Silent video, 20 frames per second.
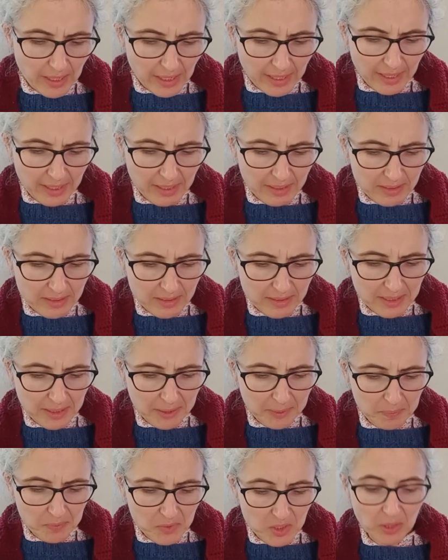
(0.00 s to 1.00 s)

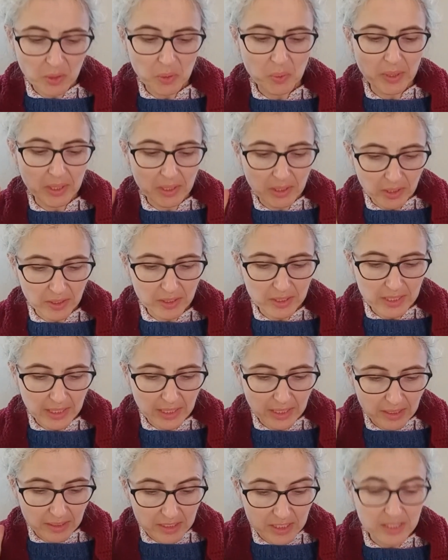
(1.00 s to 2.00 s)
And so we're going
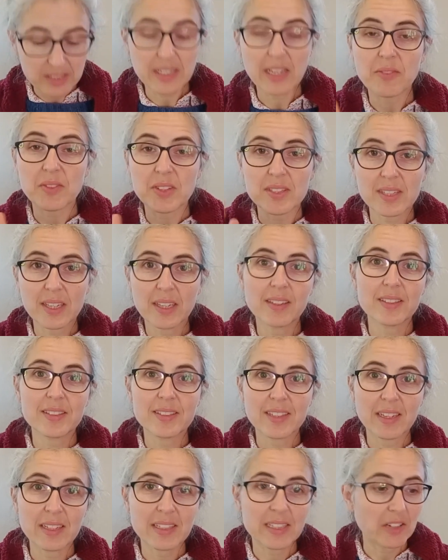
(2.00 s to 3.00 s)
to just have the second
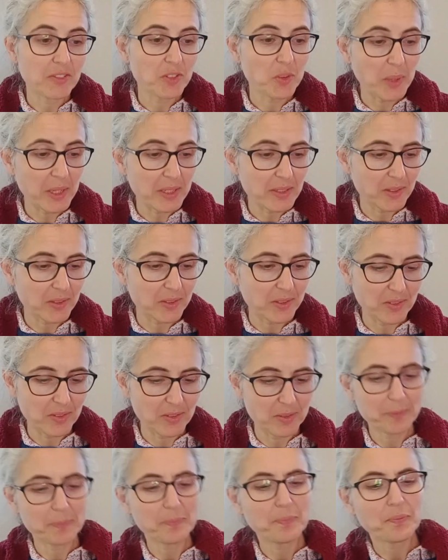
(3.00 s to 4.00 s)
Sunday after
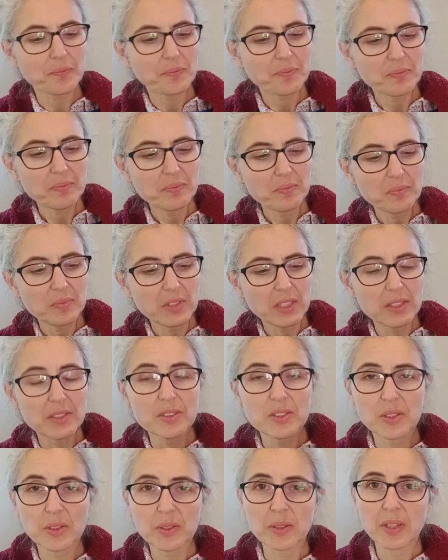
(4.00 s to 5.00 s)
Pentecost.
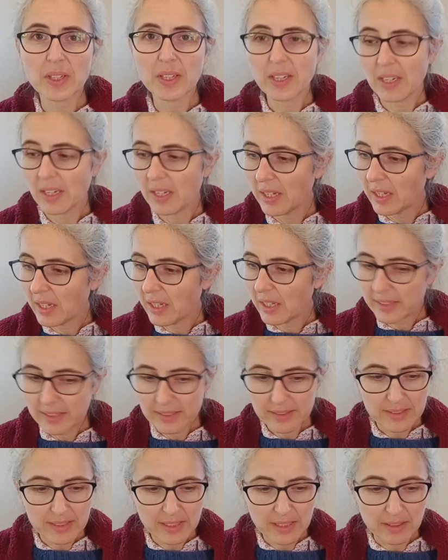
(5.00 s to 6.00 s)
So
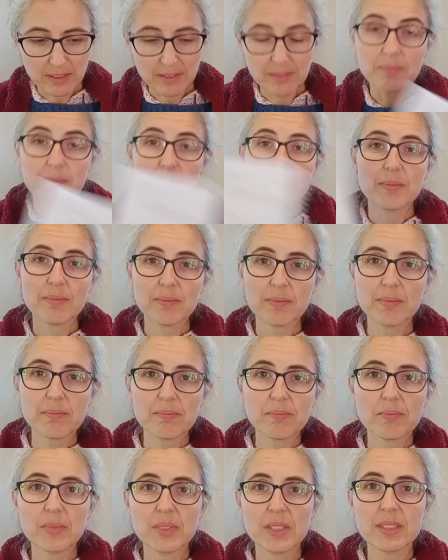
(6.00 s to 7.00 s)
let's see.
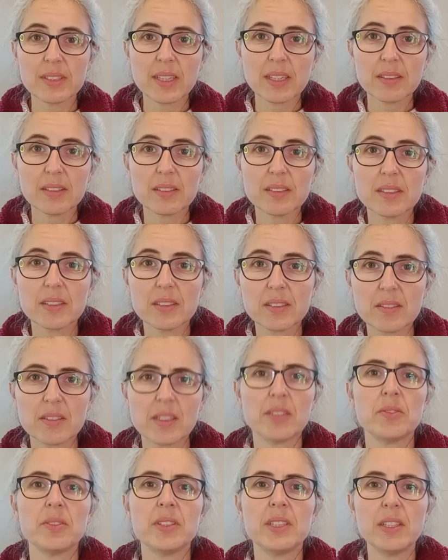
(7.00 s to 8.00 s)
Does that
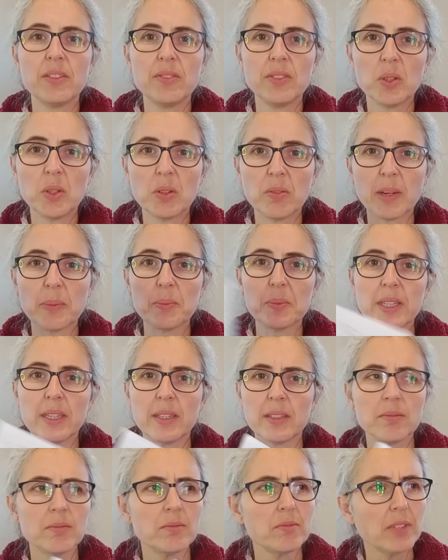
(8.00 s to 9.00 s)
generally give you a wrap
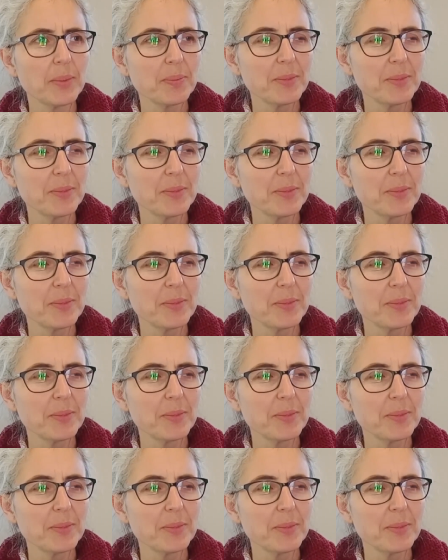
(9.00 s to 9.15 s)
down?